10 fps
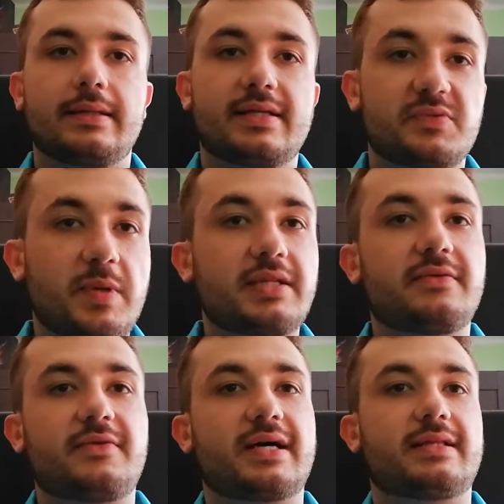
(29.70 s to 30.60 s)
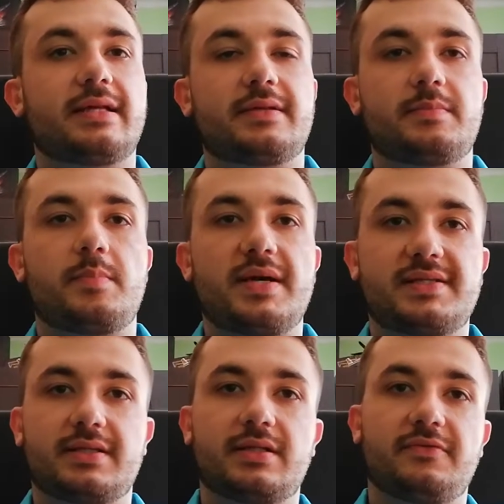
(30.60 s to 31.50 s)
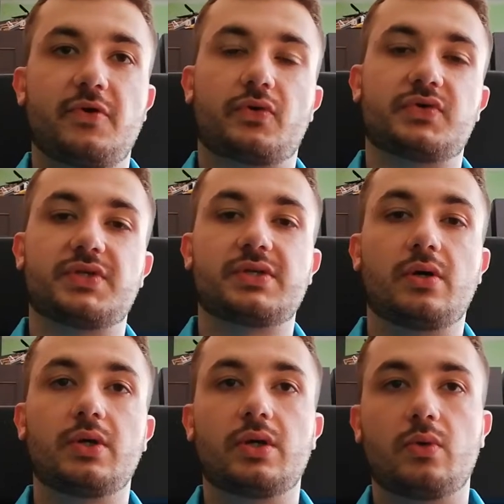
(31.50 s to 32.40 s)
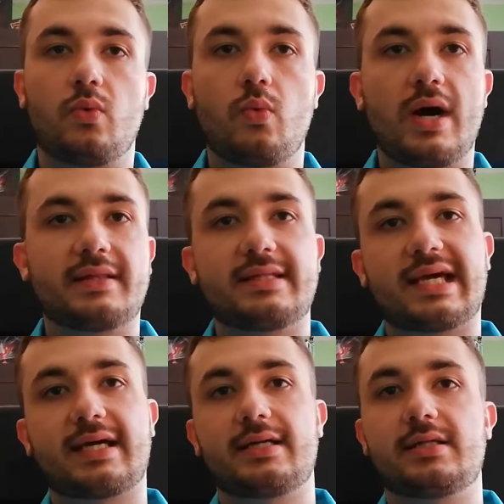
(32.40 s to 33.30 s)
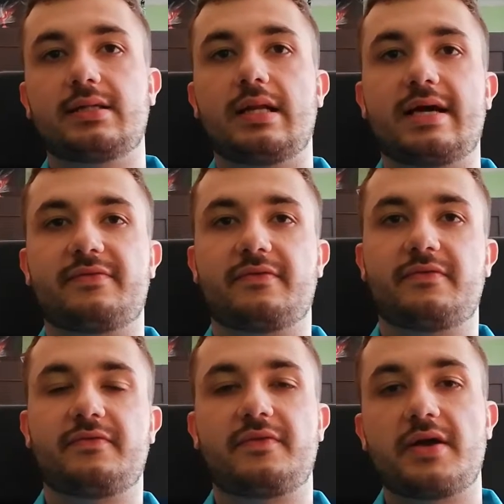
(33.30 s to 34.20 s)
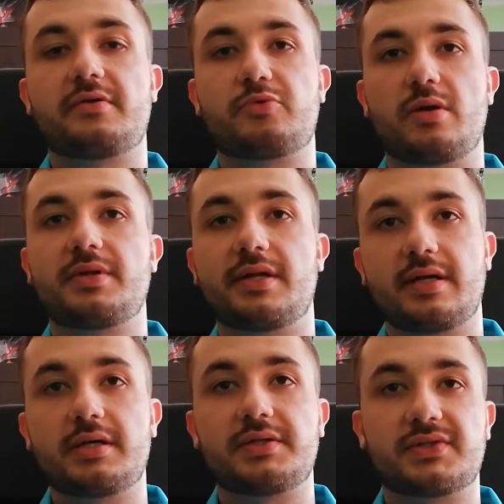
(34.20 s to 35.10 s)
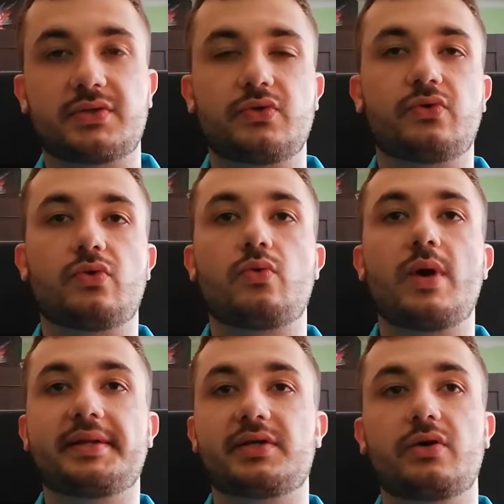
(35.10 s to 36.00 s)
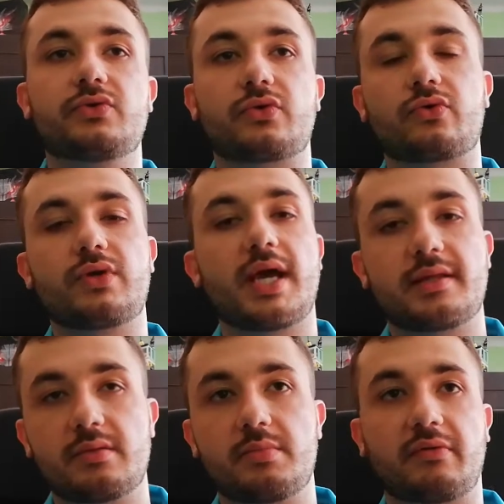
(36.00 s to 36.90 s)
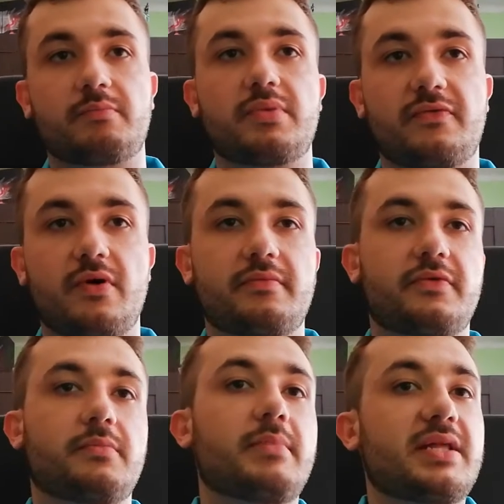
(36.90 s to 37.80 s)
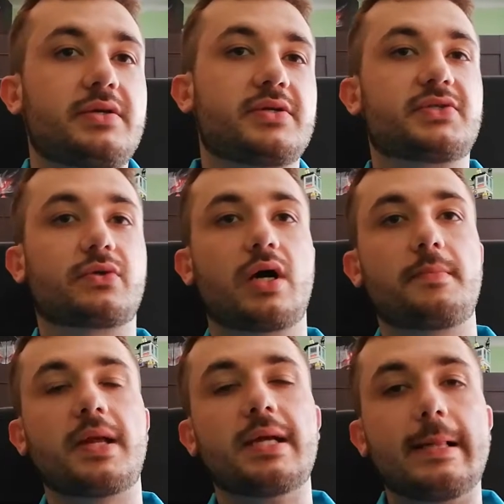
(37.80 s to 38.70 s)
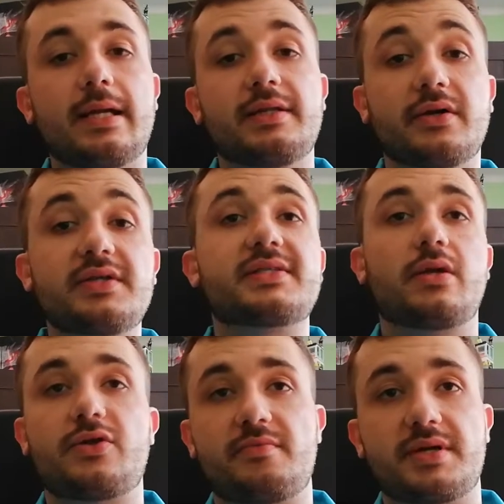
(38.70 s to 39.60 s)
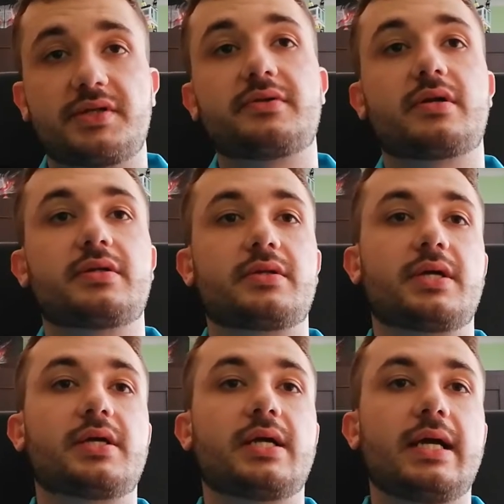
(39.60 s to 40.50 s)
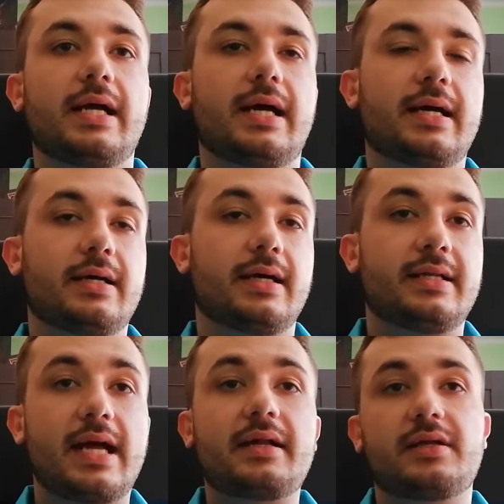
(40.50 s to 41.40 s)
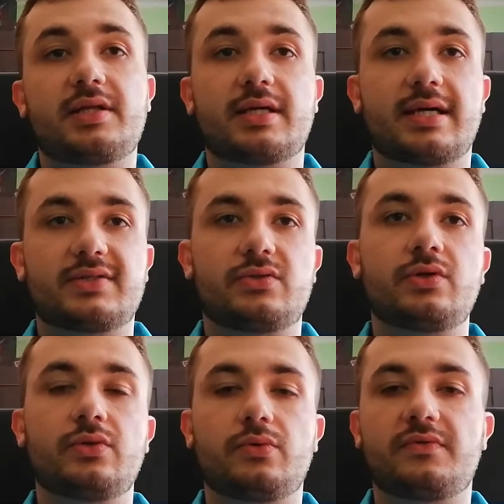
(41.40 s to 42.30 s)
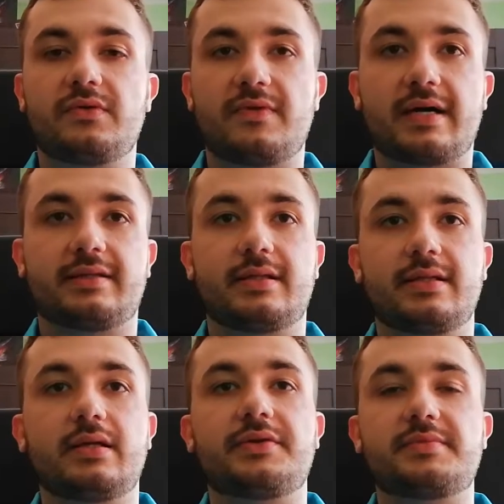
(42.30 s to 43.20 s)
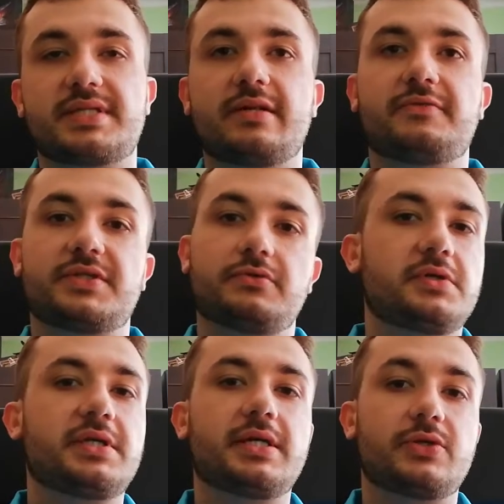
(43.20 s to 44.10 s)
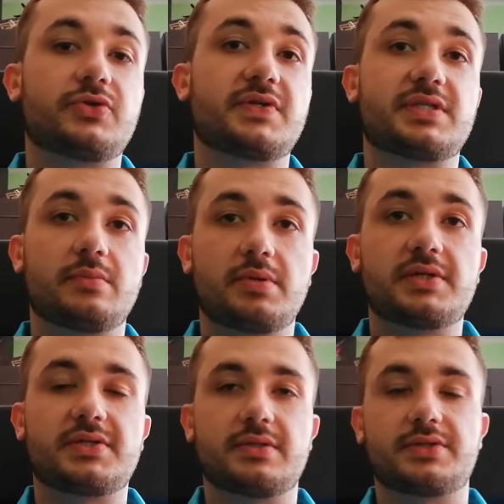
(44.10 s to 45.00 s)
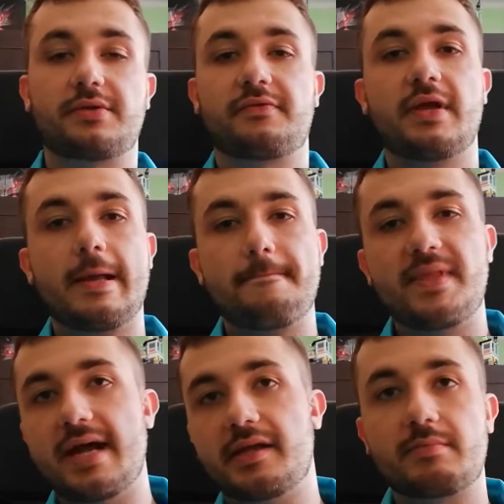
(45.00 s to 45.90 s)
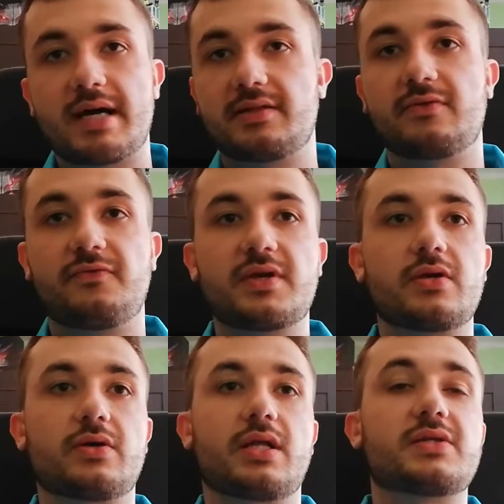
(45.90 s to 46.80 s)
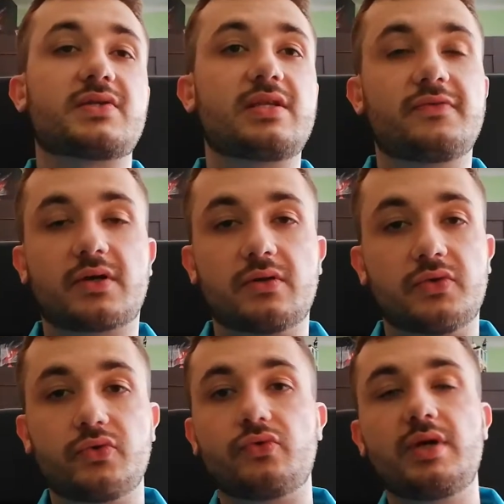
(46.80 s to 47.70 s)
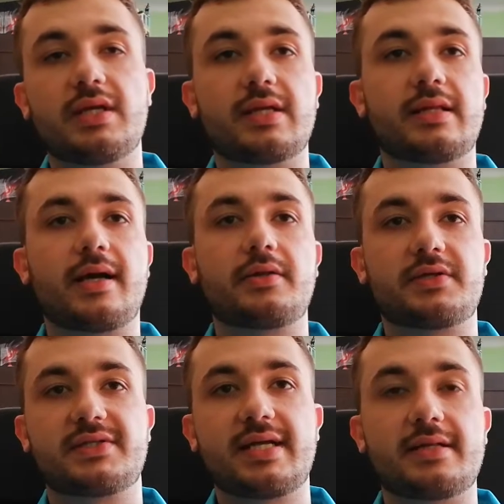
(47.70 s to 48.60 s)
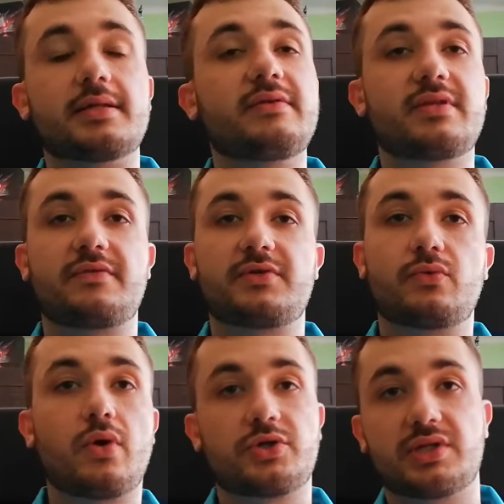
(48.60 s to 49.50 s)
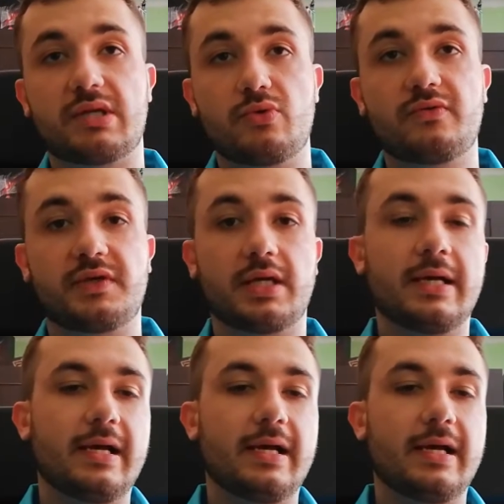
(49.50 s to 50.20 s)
Despite the fact that it basically focuses on one decade in the life of a very prominent artist who went on to create and perform for many years to come, there is a lot of material in here. And that, I think, has to do with the fact that Dylan himself is a really interesting person, a sort of enigmatic figure that is difficult to read and understand, even after watching the movie.